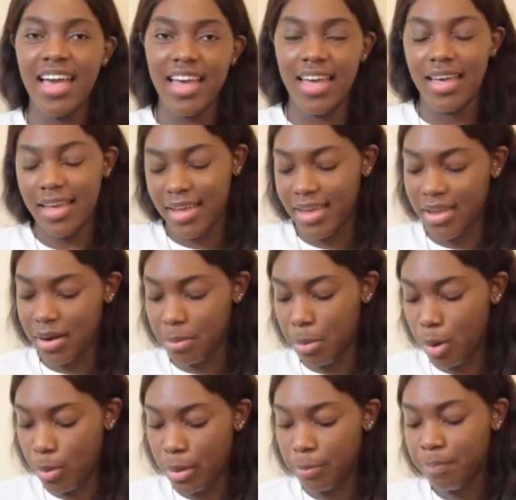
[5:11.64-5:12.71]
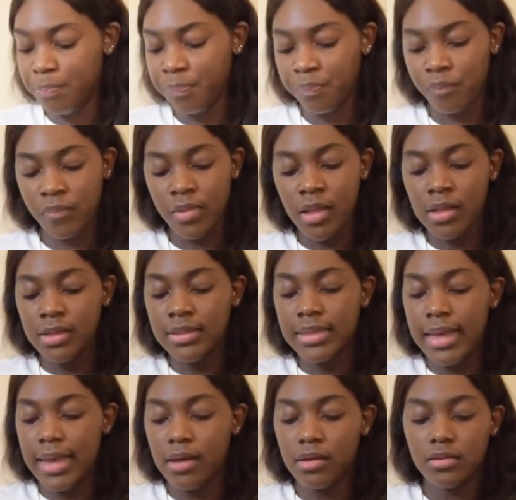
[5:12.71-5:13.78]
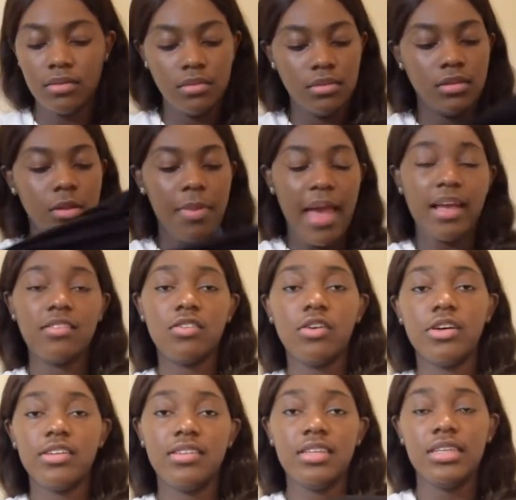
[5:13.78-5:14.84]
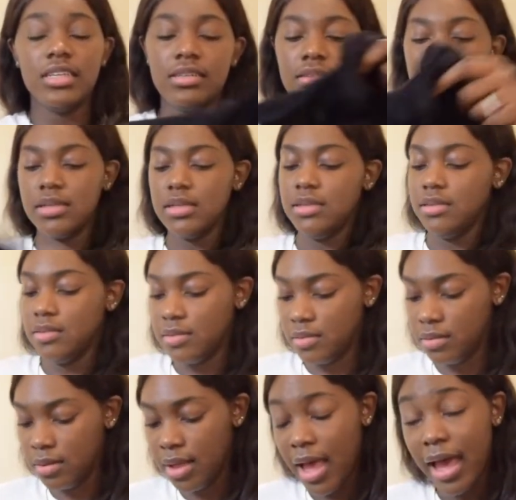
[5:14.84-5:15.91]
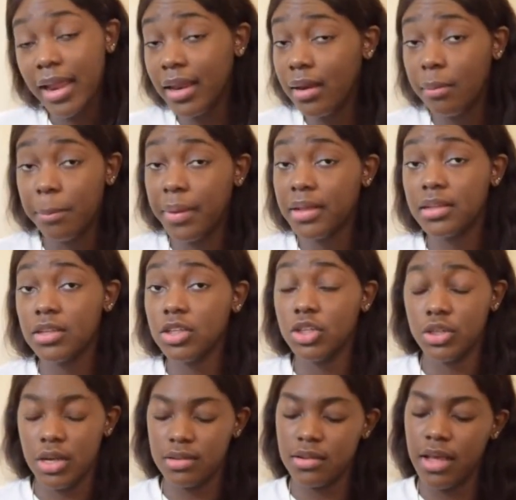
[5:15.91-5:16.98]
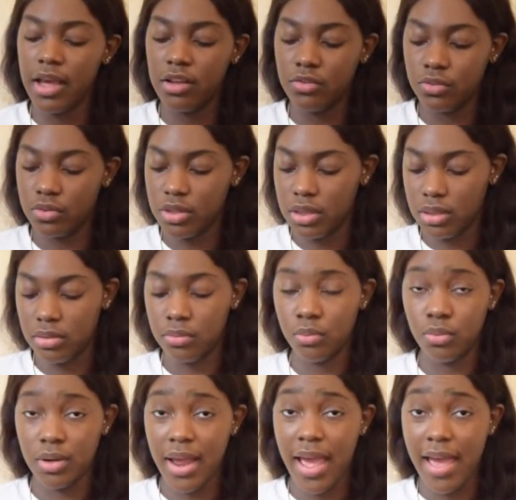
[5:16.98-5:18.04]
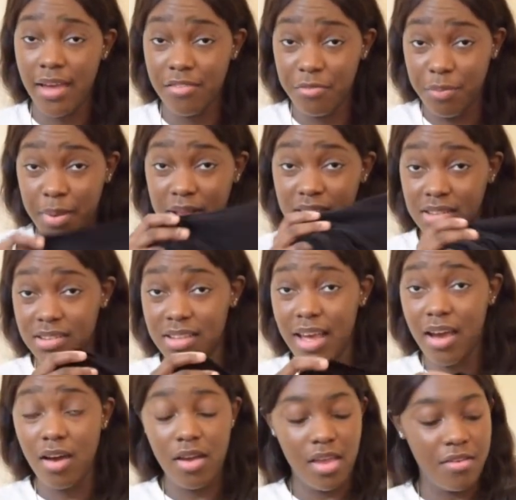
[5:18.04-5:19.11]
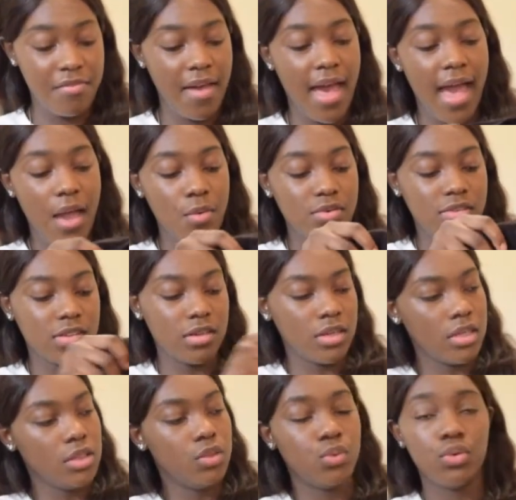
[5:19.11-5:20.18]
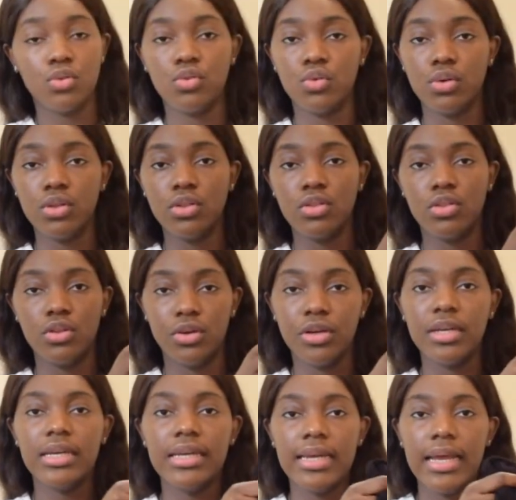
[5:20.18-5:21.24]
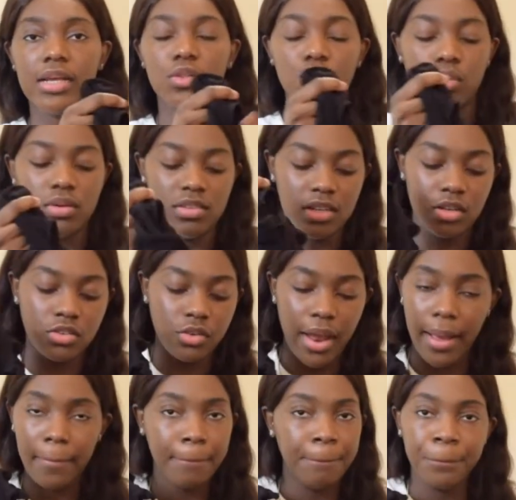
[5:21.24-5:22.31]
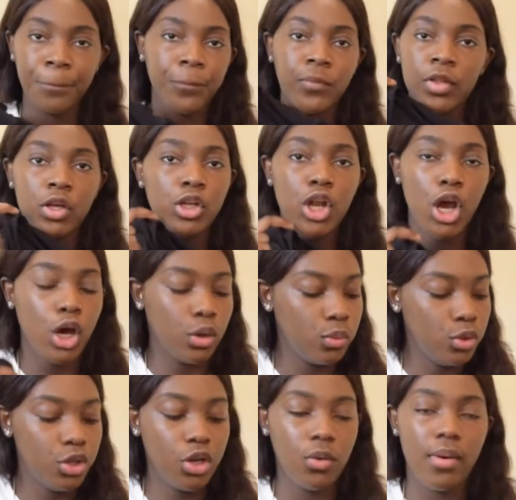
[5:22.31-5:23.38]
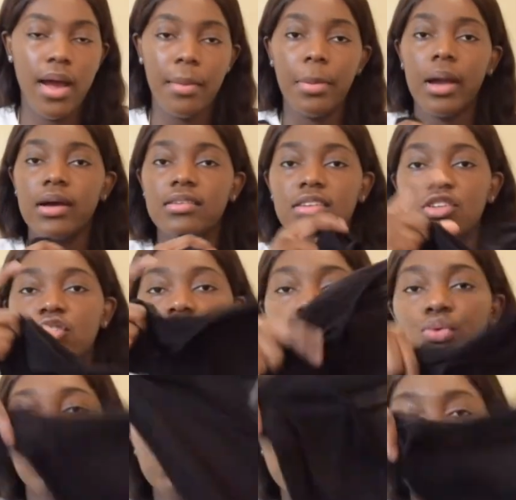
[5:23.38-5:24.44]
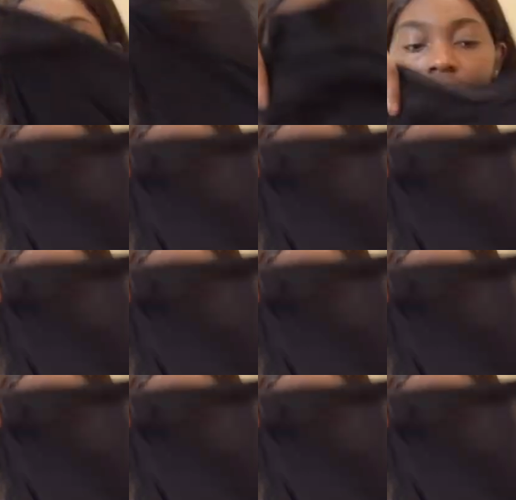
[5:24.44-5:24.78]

I, I had a moment. Now, the backstory to this is I didn't pick this dress, Andrews did. Would I have picked this out if I was looking through the store thoroughly, like through a sales rack? No, you know why? Because it's too loose.